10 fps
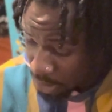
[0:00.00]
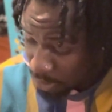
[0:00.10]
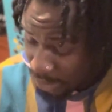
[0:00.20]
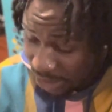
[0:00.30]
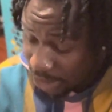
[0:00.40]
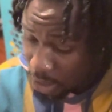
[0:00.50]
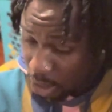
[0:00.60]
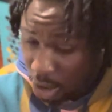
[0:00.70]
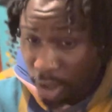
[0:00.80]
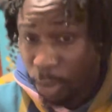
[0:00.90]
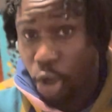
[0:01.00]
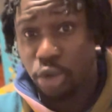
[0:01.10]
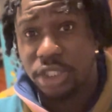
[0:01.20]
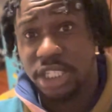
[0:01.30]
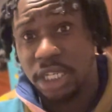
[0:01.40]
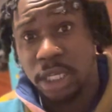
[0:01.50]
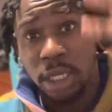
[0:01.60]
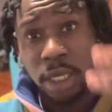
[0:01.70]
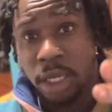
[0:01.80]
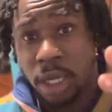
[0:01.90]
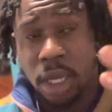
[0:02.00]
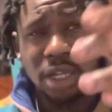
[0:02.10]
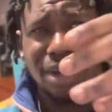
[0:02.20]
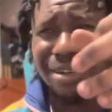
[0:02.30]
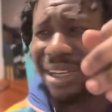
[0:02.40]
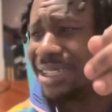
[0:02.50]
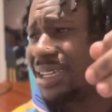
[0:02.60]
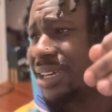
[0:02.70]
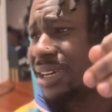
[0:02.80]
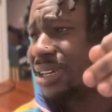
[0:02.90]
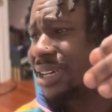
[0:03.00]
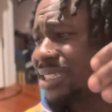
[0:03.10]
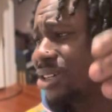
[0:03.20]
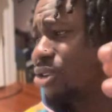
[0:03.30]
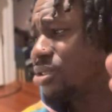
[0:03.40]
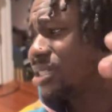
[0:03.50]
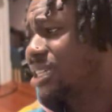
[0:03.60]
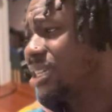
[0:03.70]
My nigga, OG. No, is it OG?